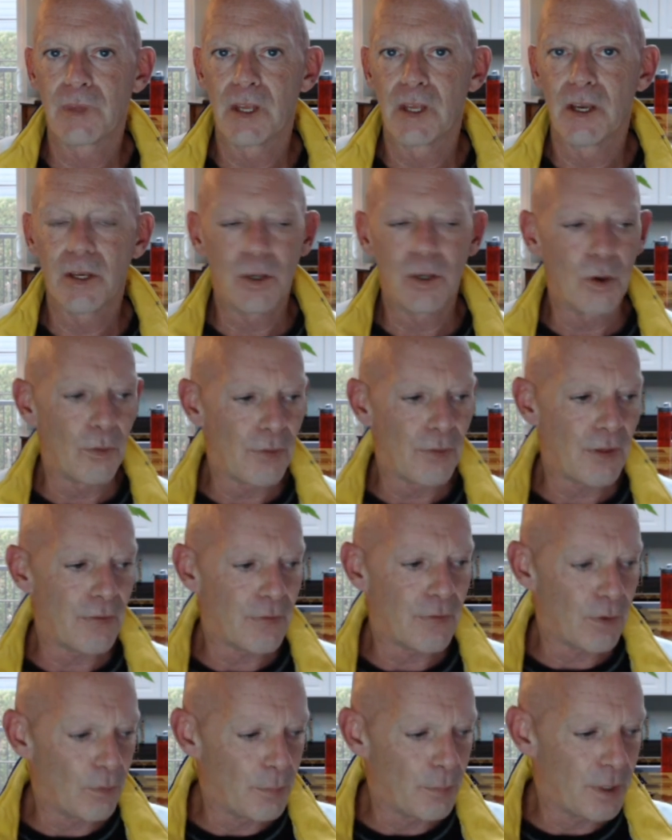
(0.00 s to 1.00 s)

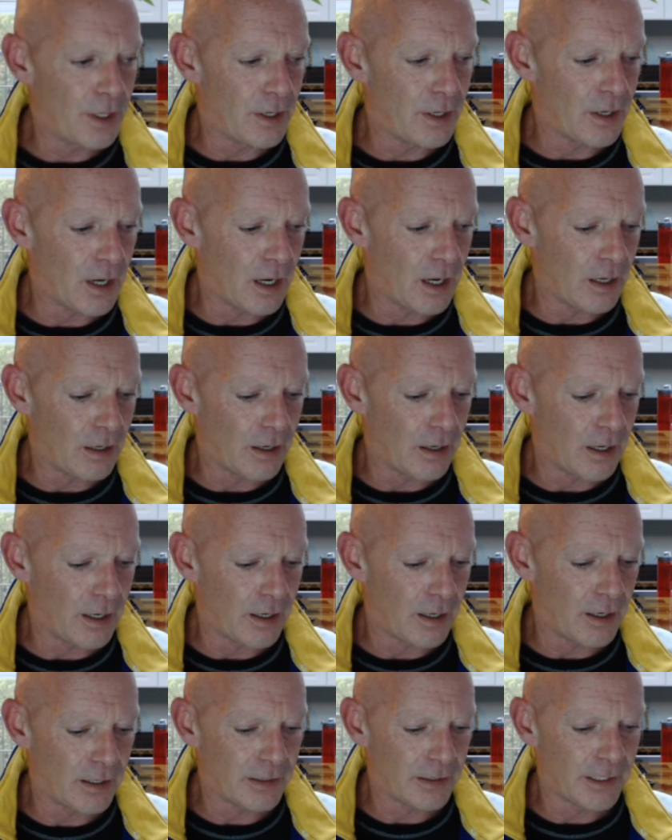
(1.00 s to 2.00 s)
There'll be
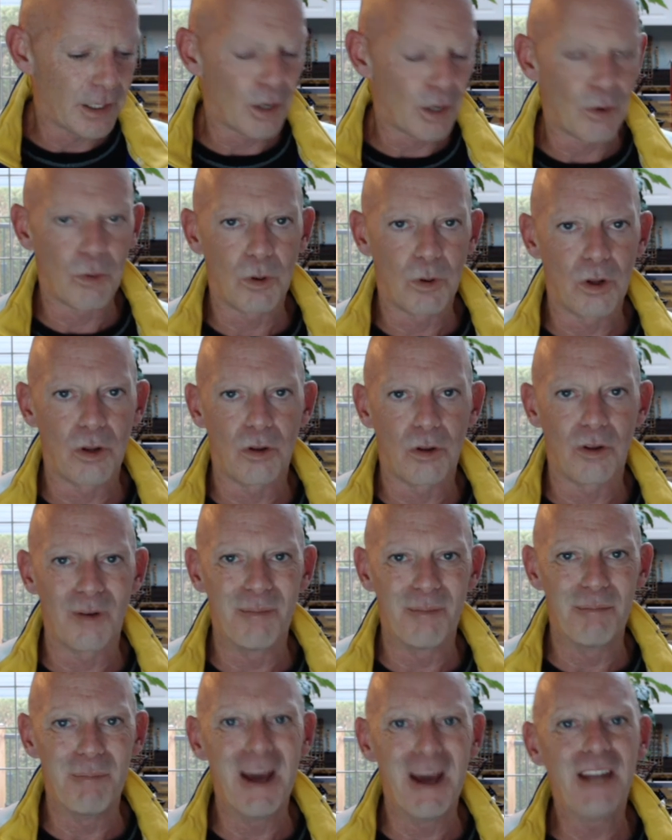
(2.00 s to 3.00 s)
a literal
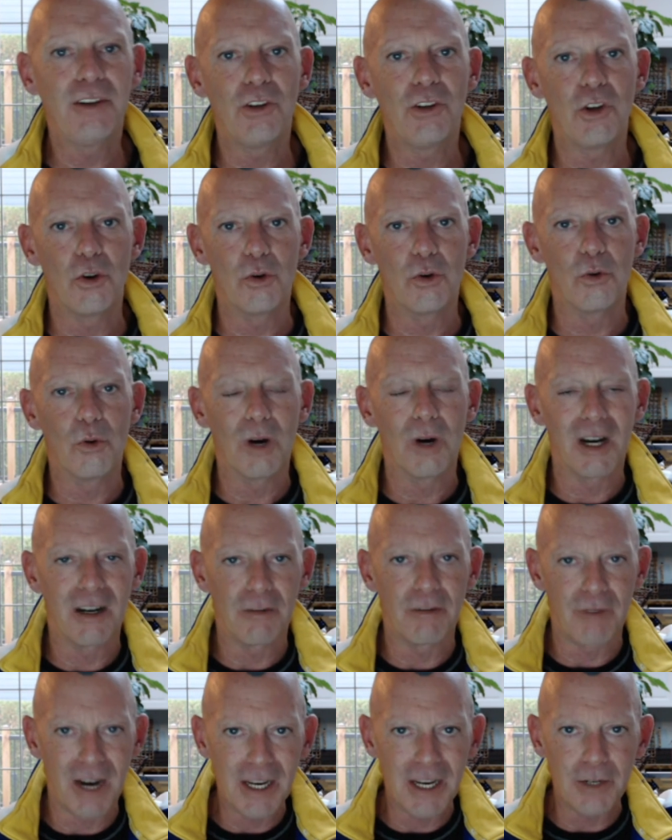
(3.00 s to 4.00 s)
menu
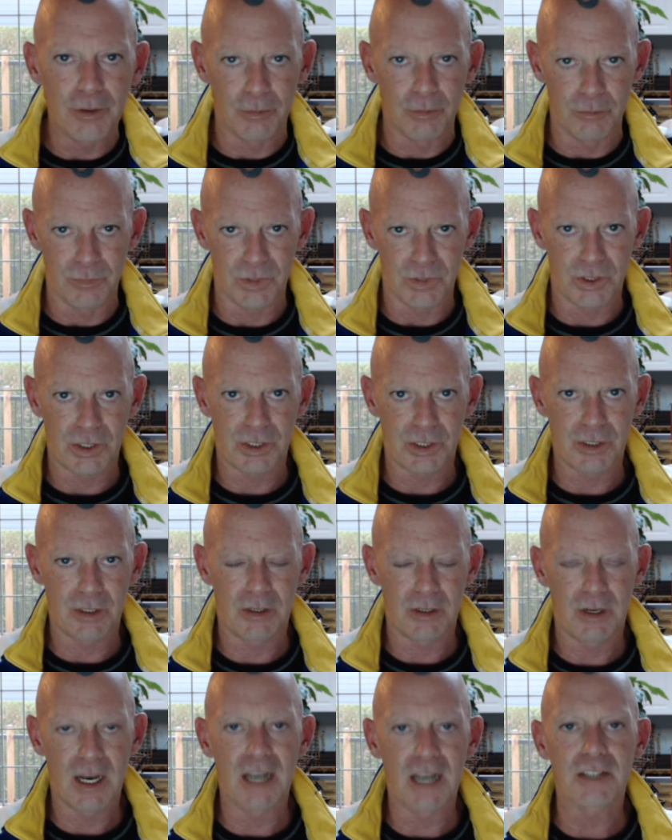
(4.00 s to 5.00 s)
of items
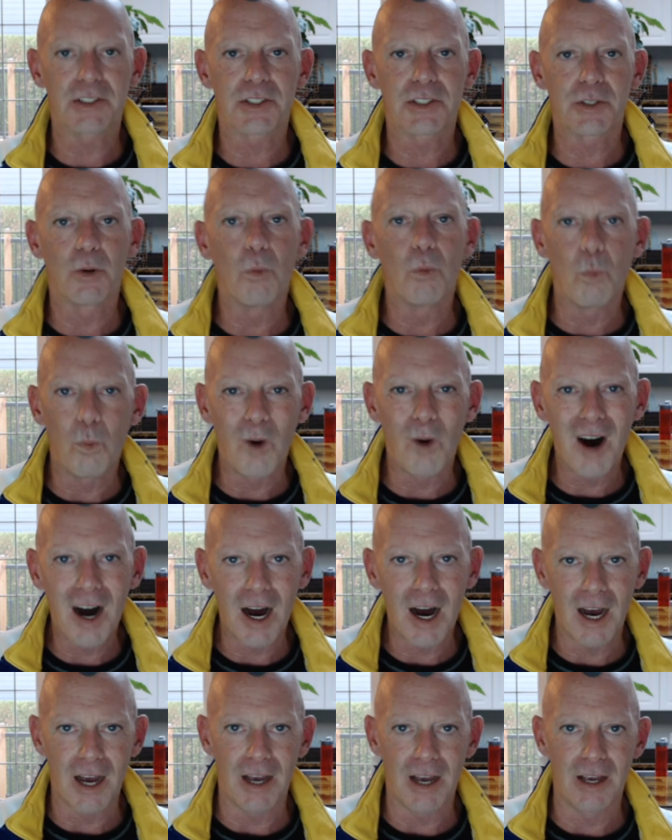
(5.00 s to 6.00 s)
as to
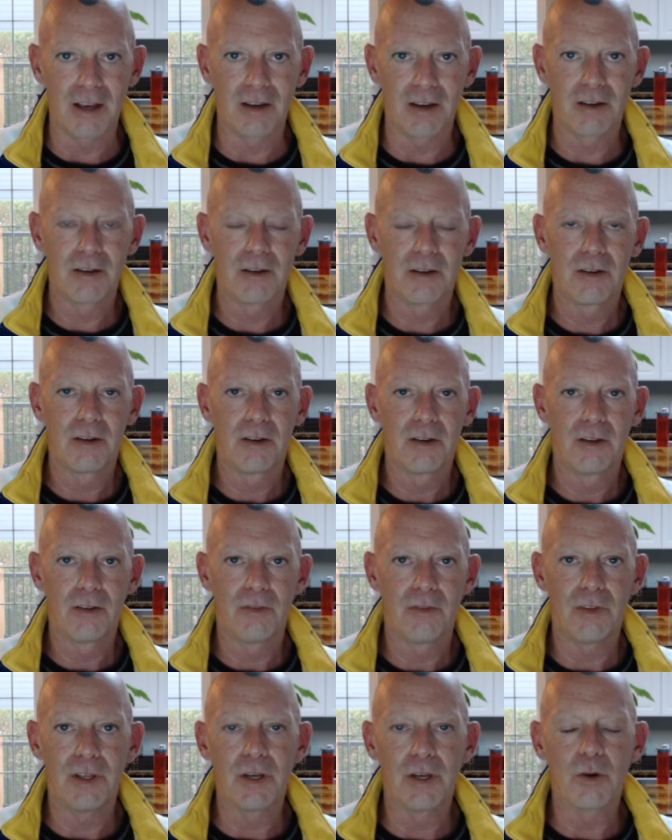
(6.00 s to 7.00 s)
why
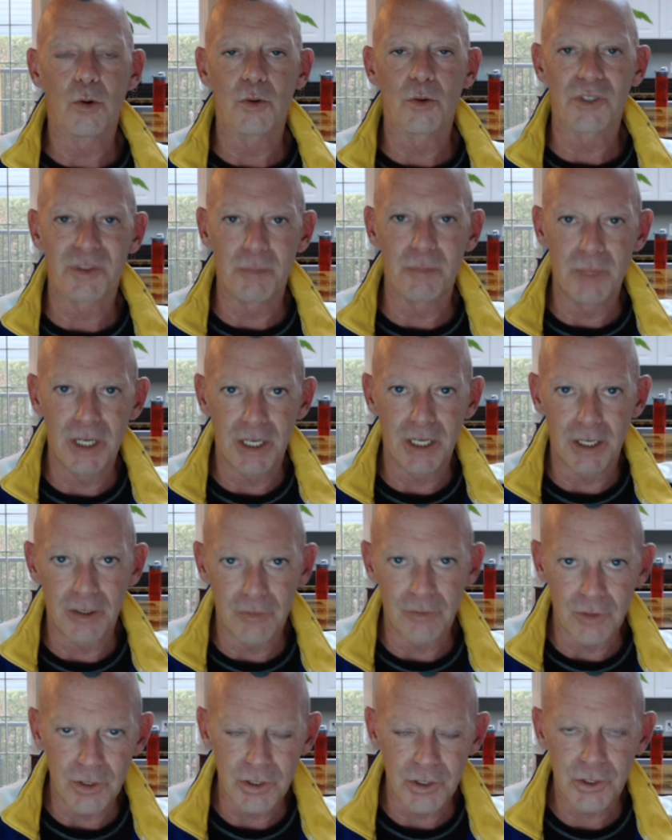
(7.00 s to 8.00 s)
the ego is
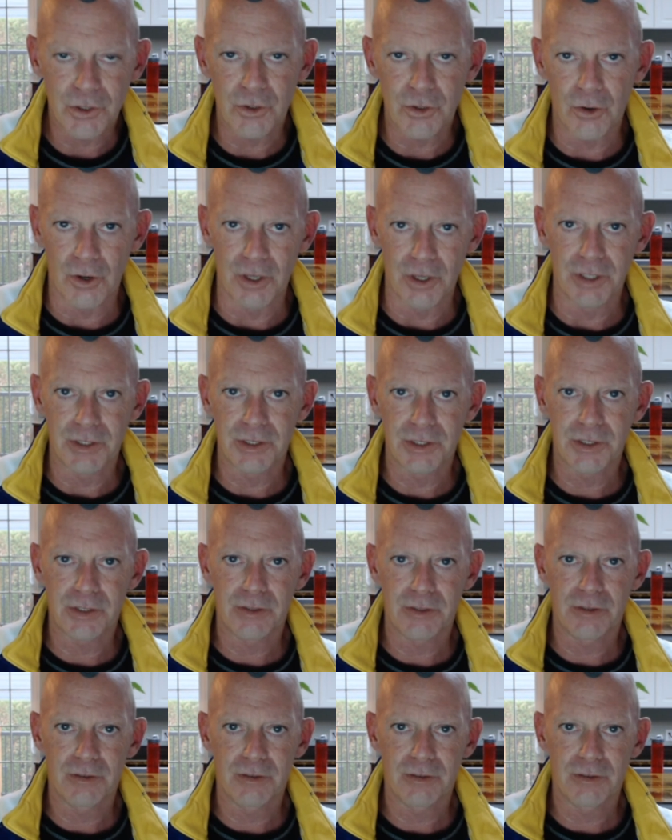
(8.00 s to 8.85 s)
making this choice.